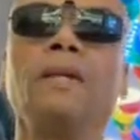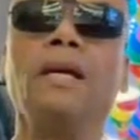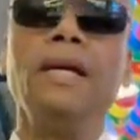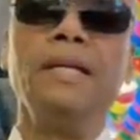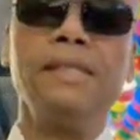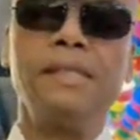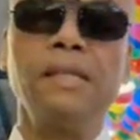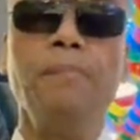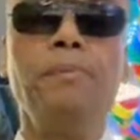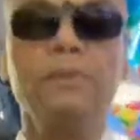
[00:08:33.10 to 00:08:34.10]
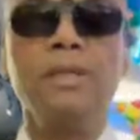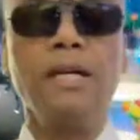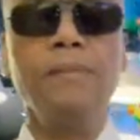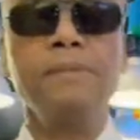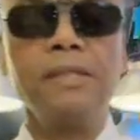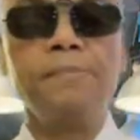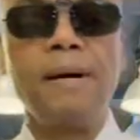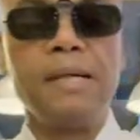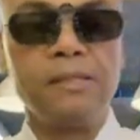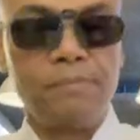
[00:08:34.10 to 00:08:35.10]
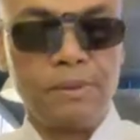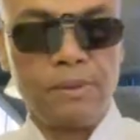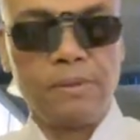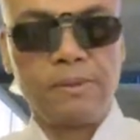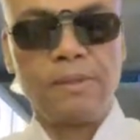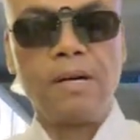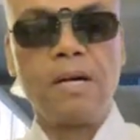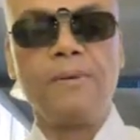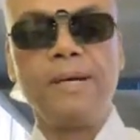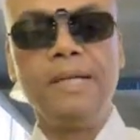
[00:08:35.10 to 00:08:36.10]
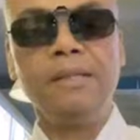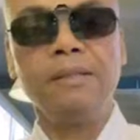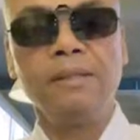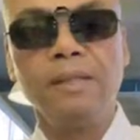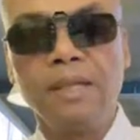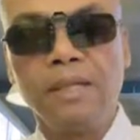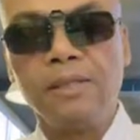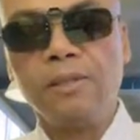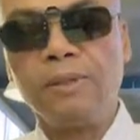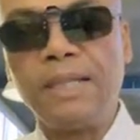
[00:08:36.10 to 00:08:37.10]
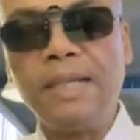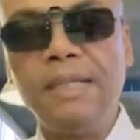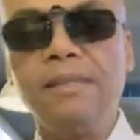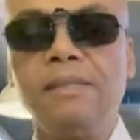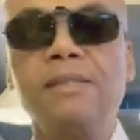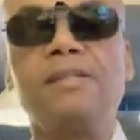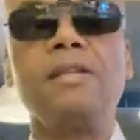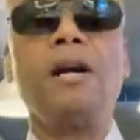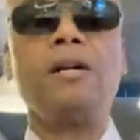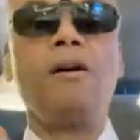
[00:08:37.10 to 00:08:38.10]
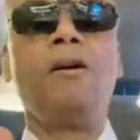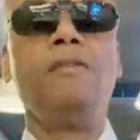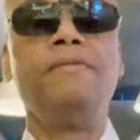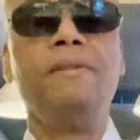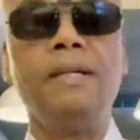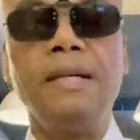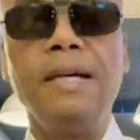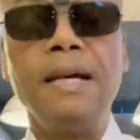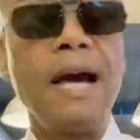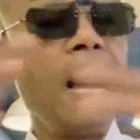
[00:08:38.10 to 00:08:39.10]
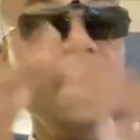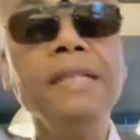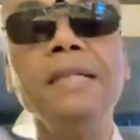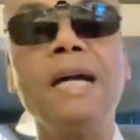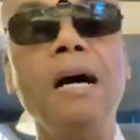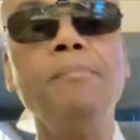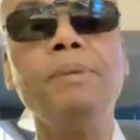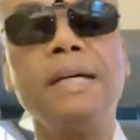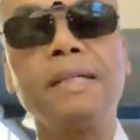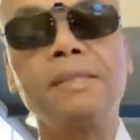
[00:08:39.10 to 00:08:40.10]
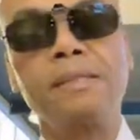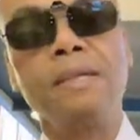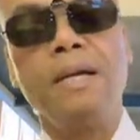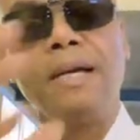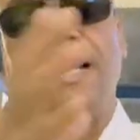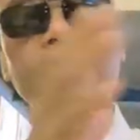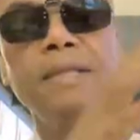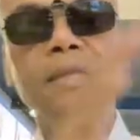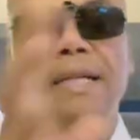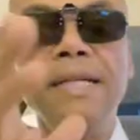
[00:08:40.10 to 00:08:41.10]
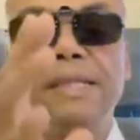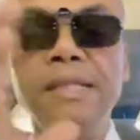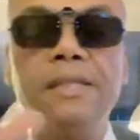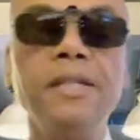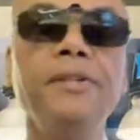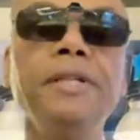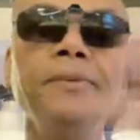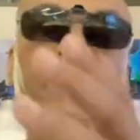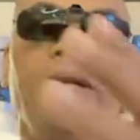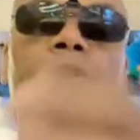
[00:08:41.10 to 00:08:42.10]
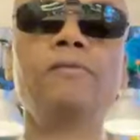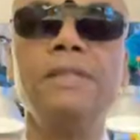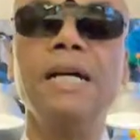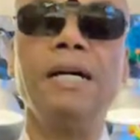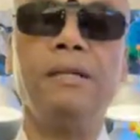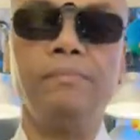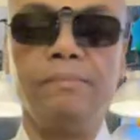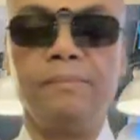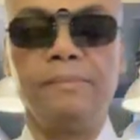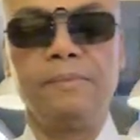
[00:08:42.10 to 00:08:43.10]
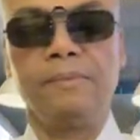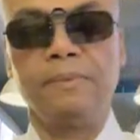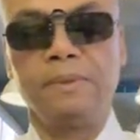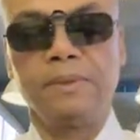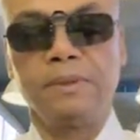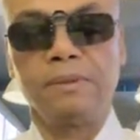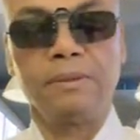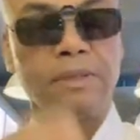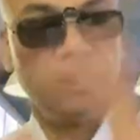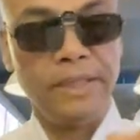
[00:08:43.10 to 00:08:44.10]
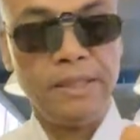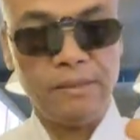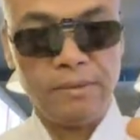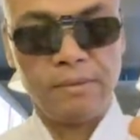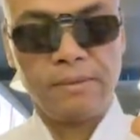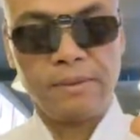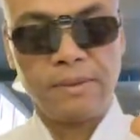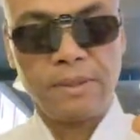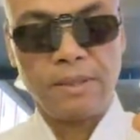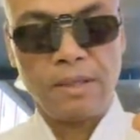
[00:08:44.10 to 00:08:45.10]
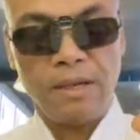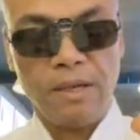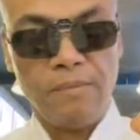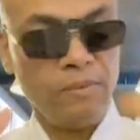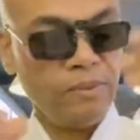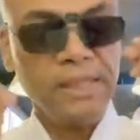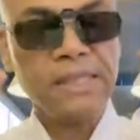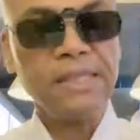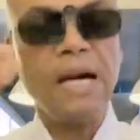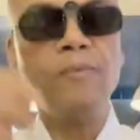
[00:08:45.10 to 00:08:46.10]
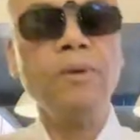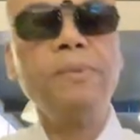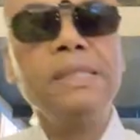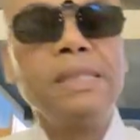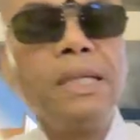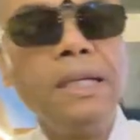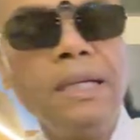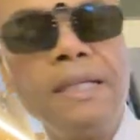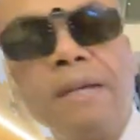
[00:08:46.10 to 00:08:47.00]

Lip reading: in as simple terms as possible. All right? So things start off highly complex, and then they deteriorate over time. Clear? This is not what we see in